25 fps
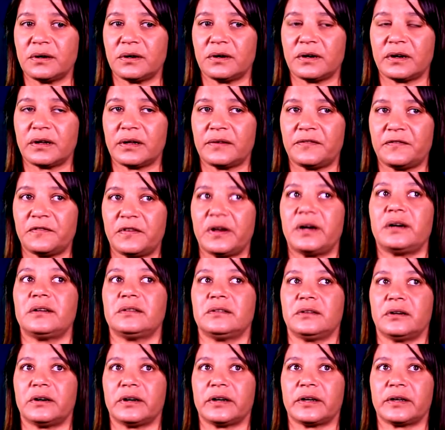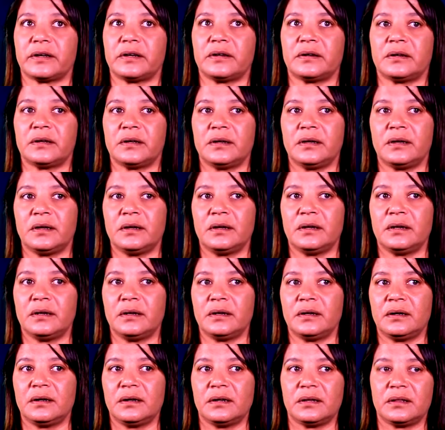I felt like
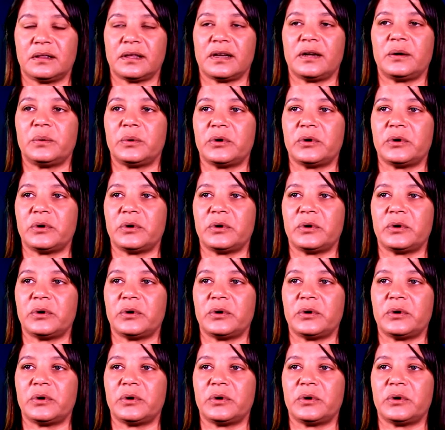they